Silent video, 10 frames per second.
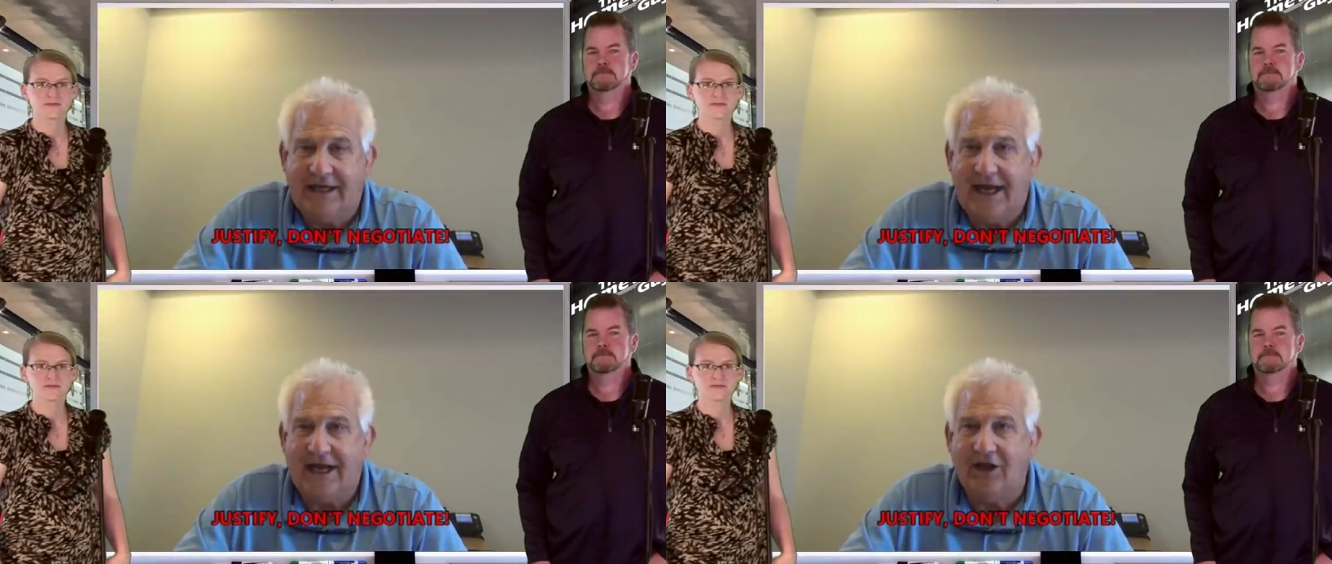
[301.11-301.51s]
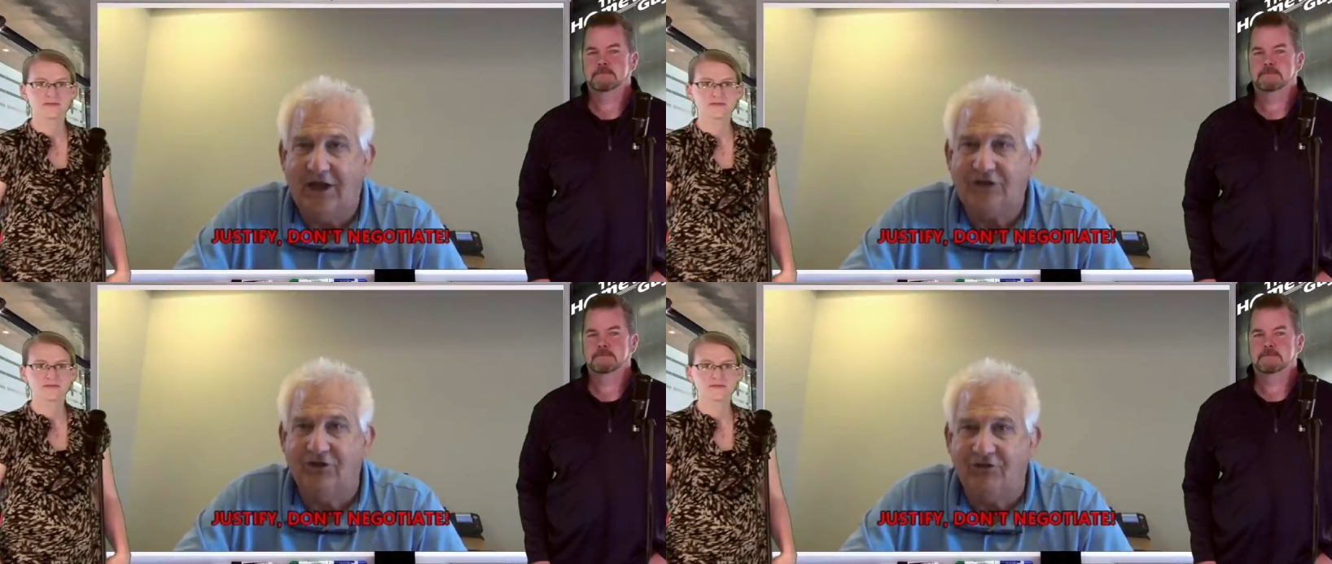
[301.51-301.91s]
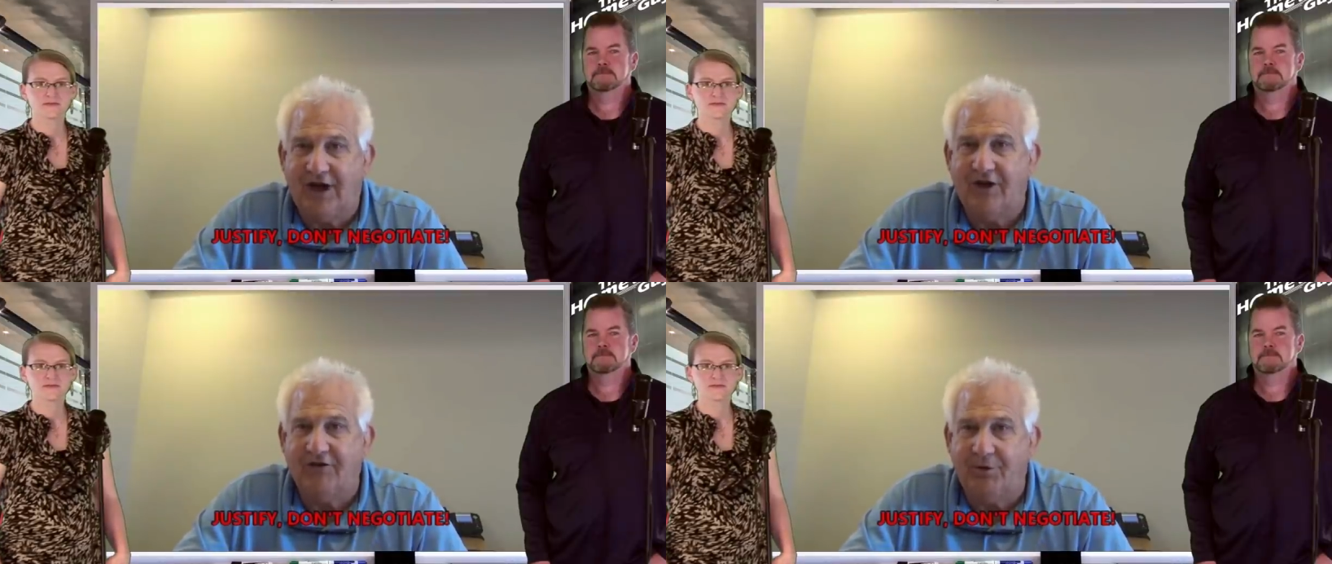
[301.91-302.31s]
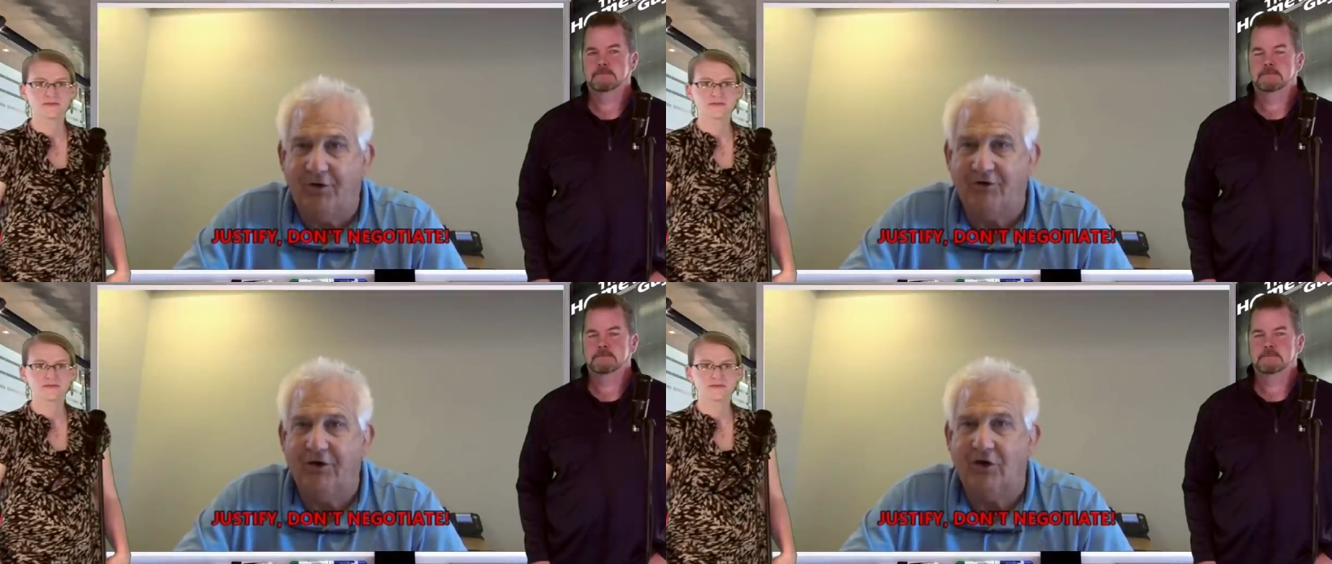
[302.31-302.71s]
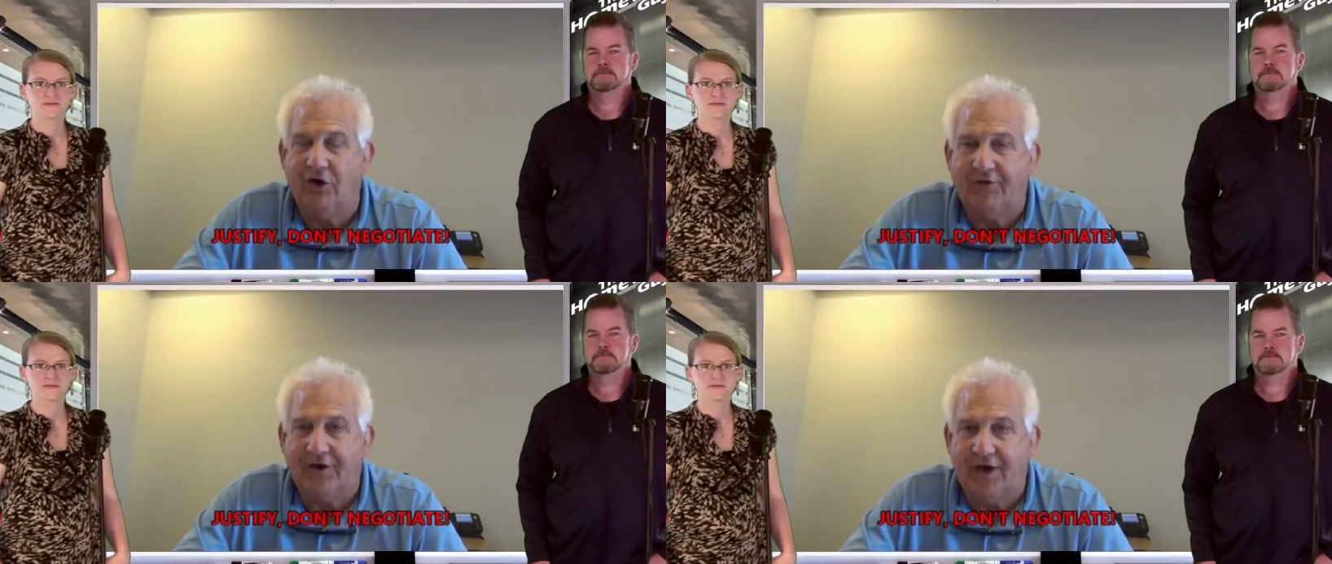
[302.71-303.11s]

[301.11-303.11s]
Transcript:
Speaker 1: You can't let your salesperson